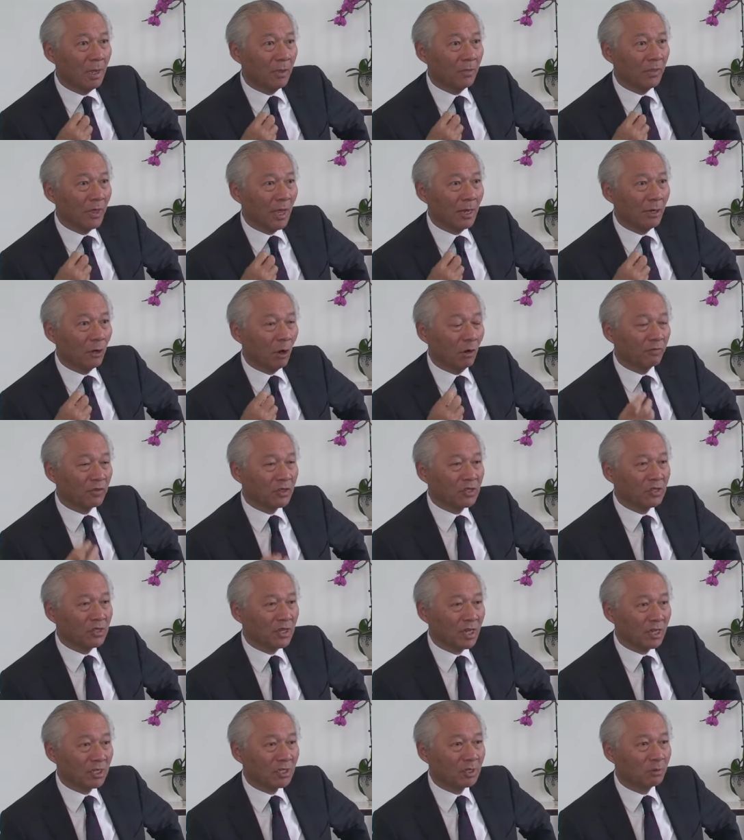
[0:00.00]
Then of the
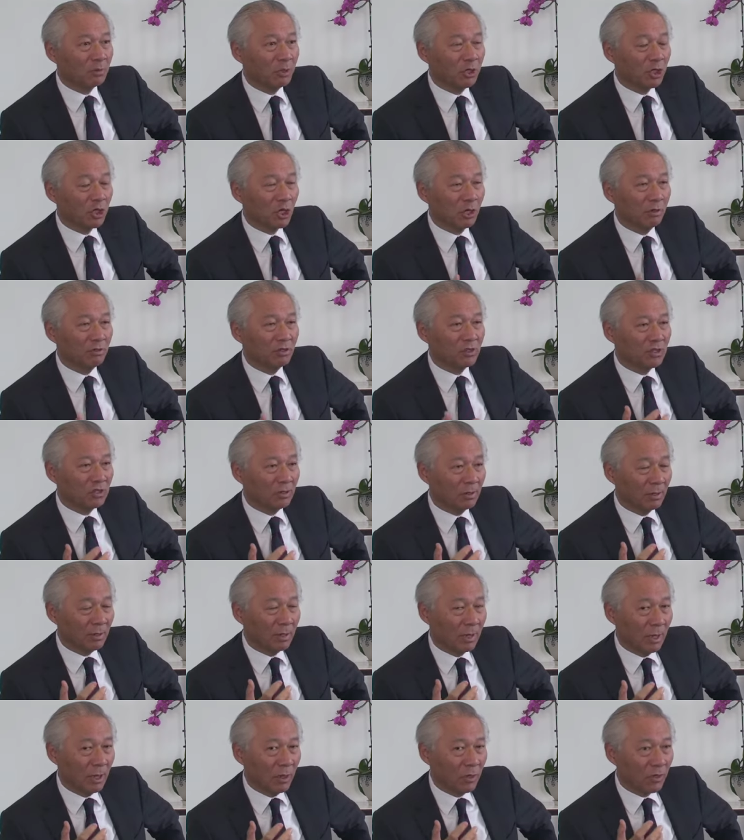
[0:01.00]
6, we chose
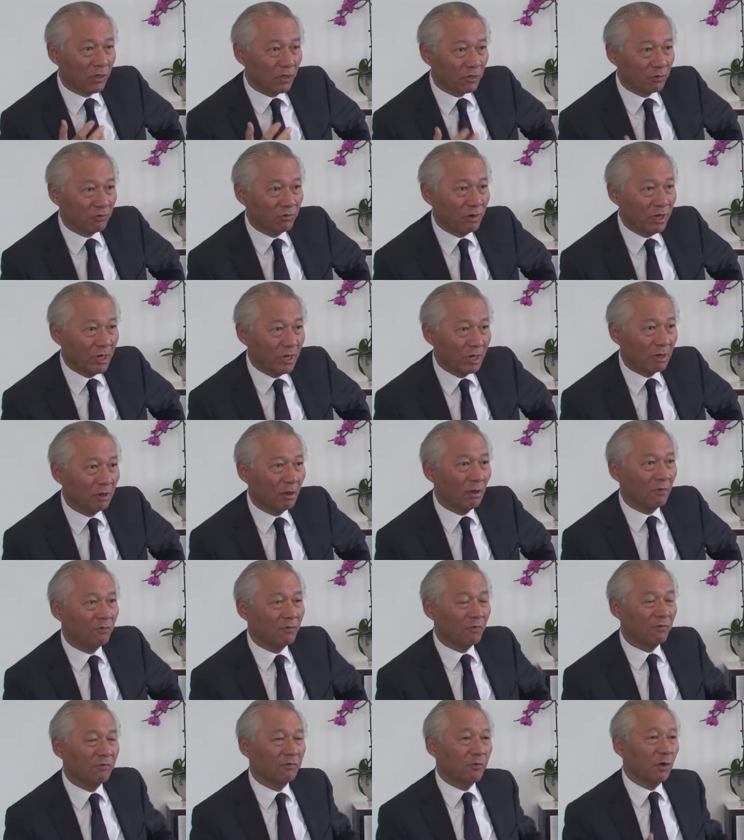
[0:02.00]
3
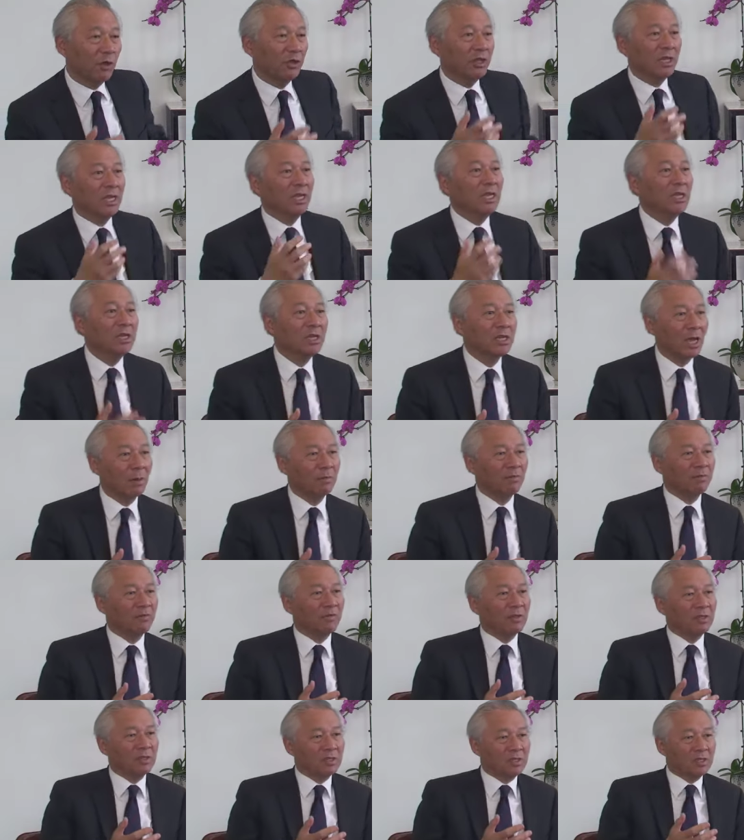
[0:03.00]
for further
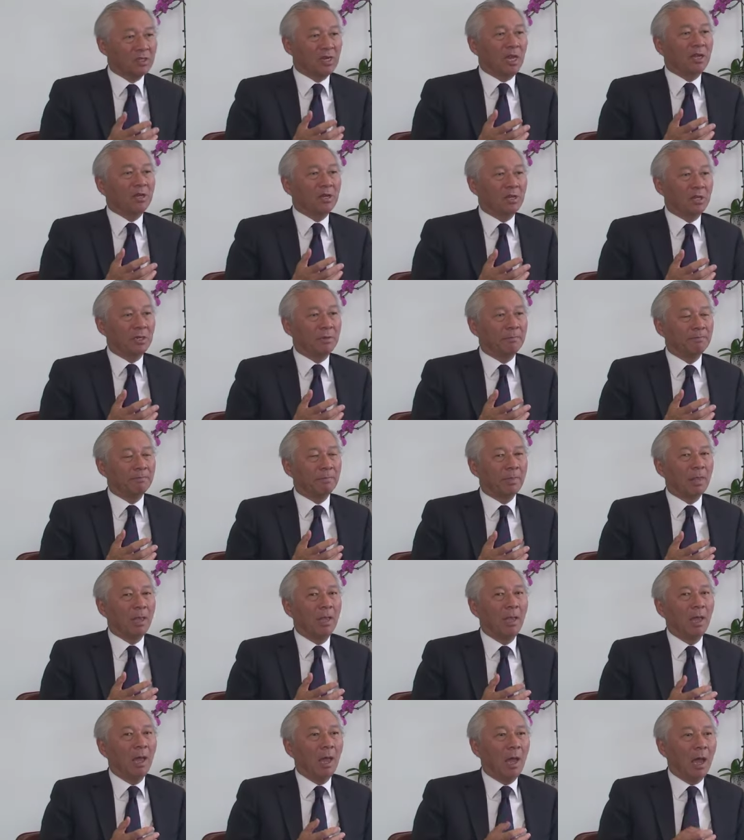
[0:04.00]
in-depth study.
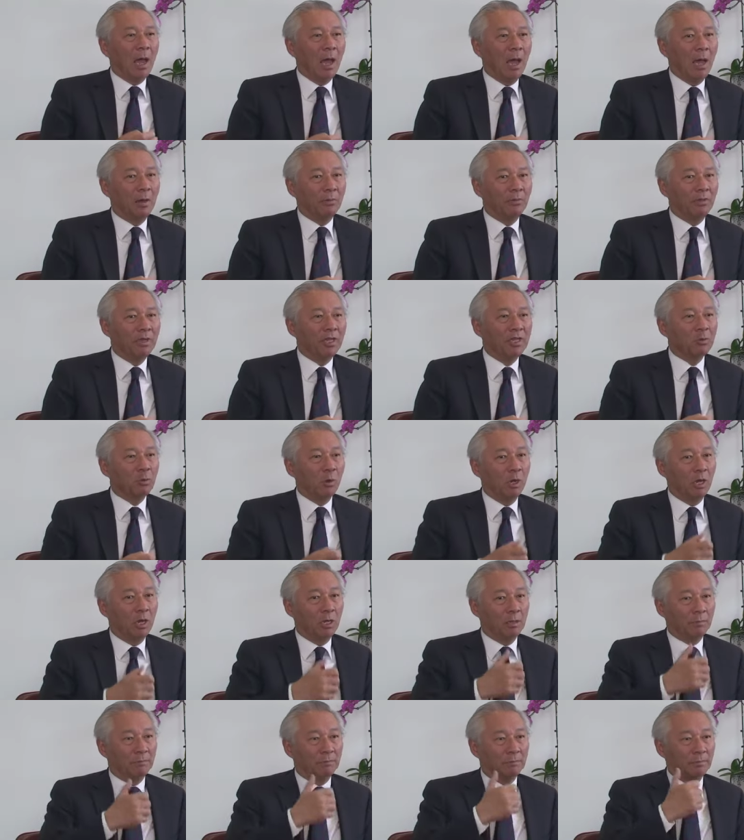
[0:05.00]
These
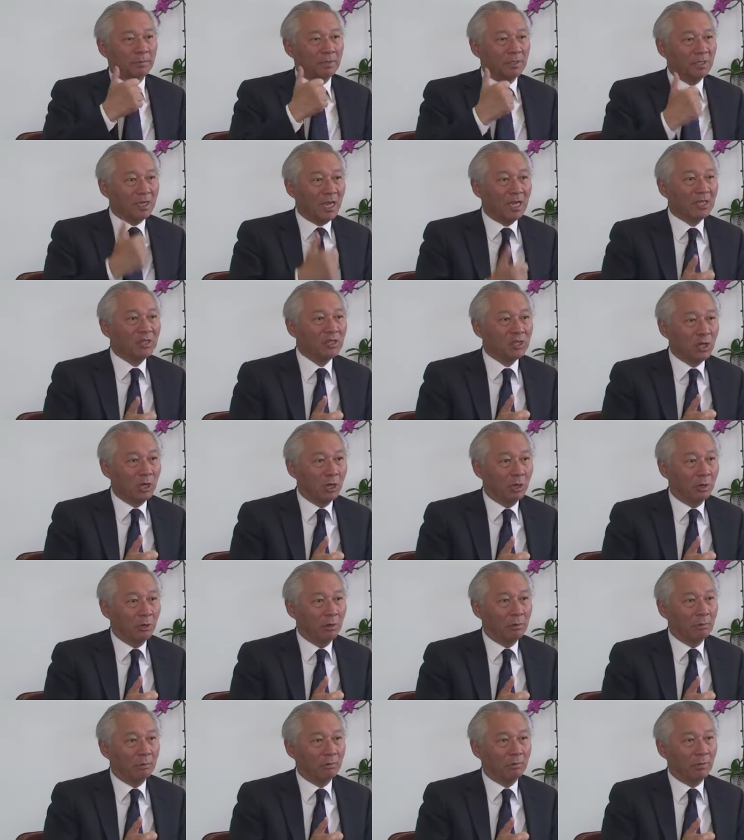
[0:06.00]
were
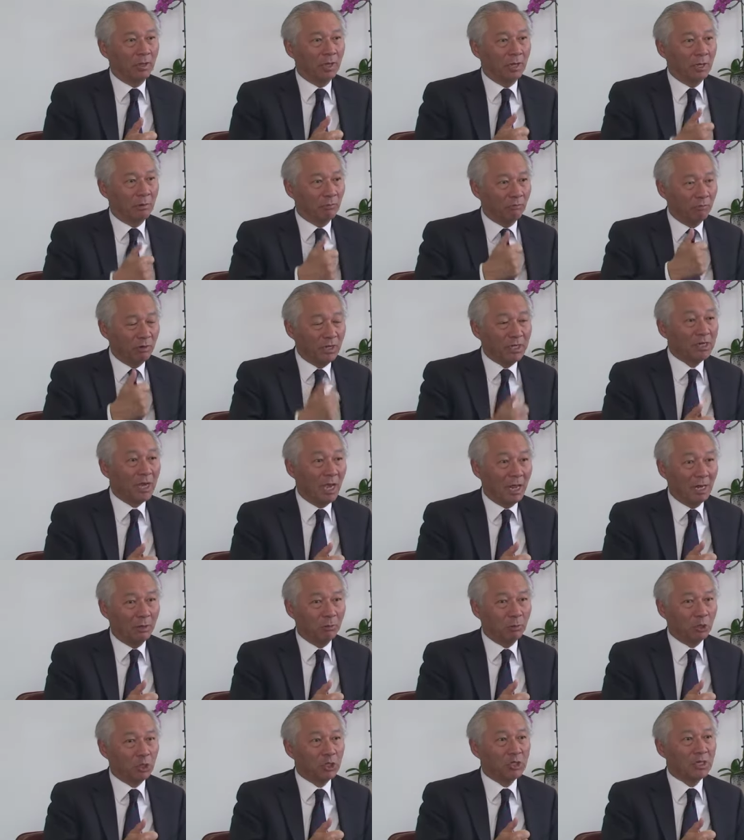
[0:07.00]
Tesco, the
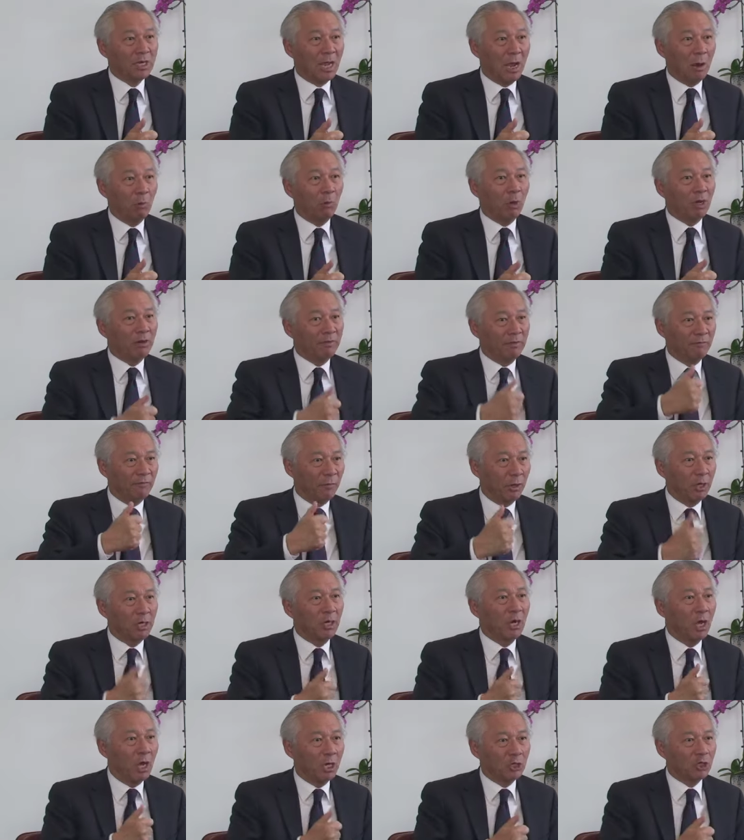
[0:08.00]
retailer, which is now one of the
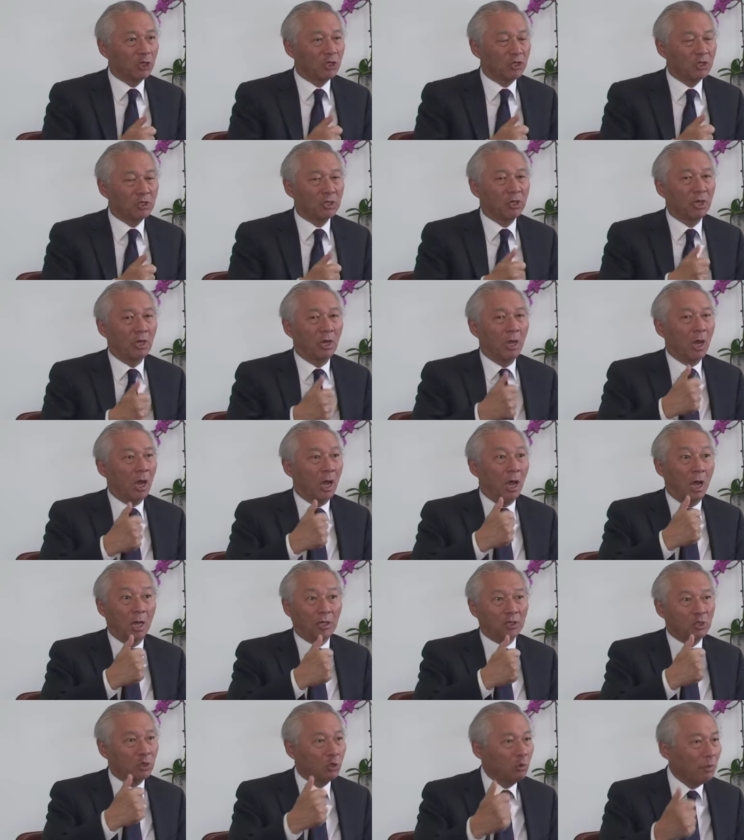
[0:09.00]
very largest
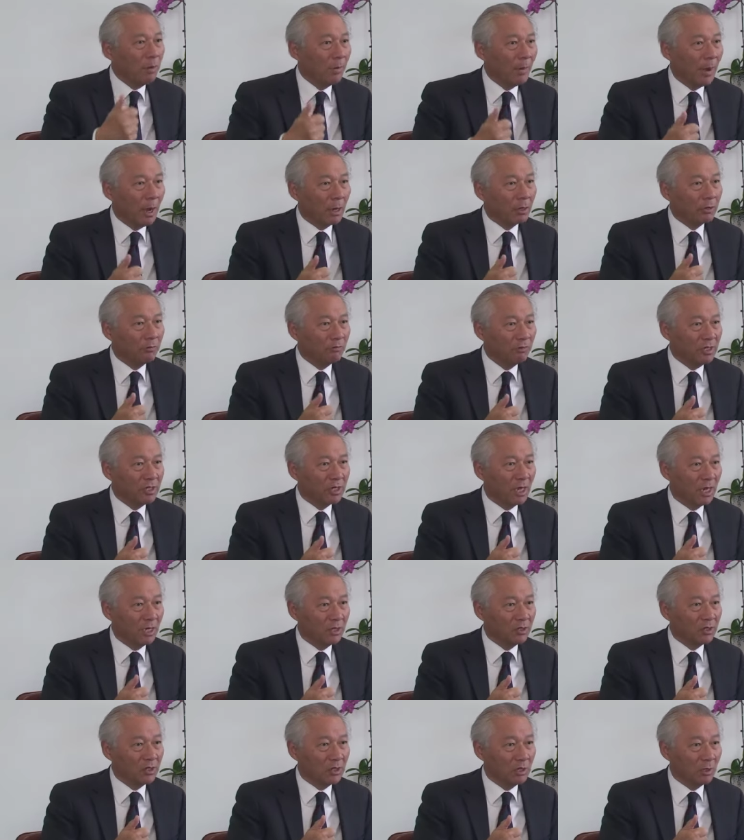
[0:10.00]
supermarket
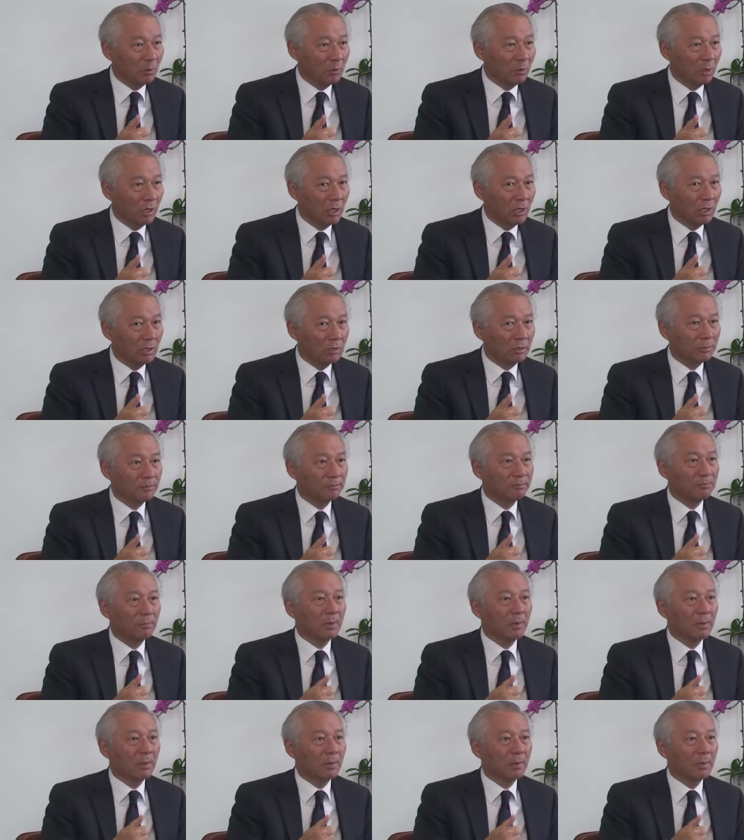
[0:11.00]
retailers in the world.